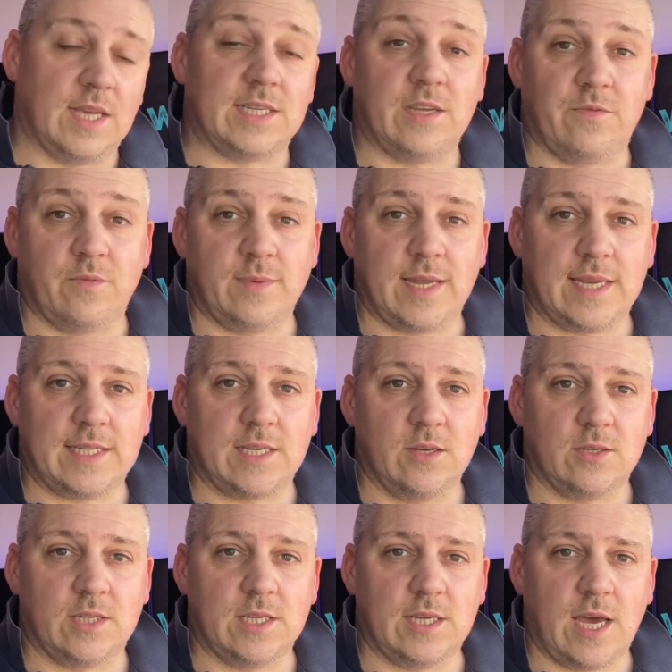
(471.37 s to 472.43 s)
that's it from
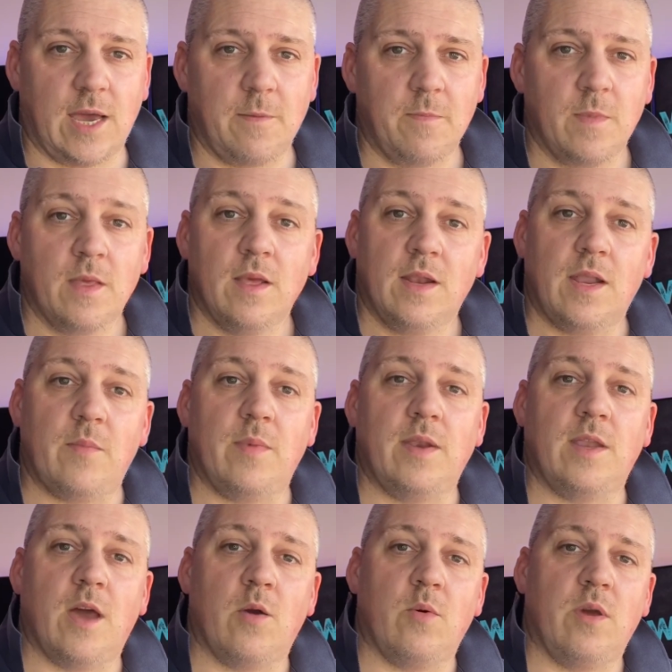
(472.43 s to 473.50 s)
Dadskillz today. Let me
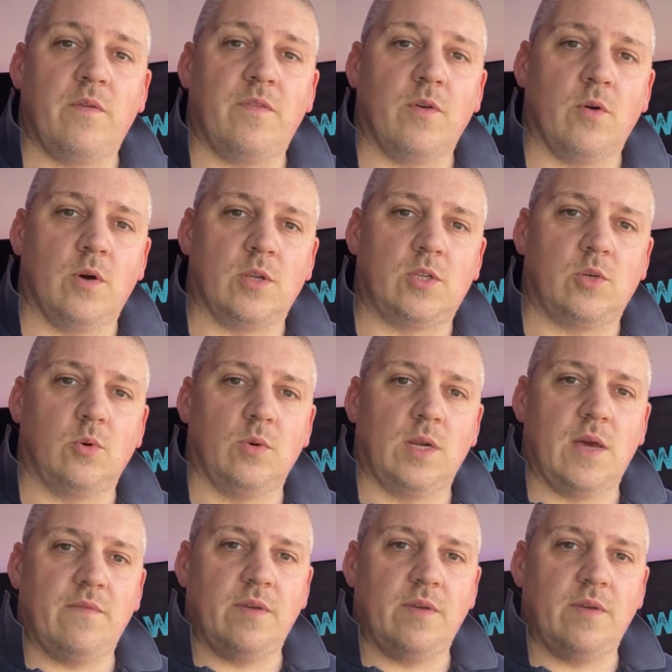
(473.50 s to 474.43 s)
know if you're a tool lover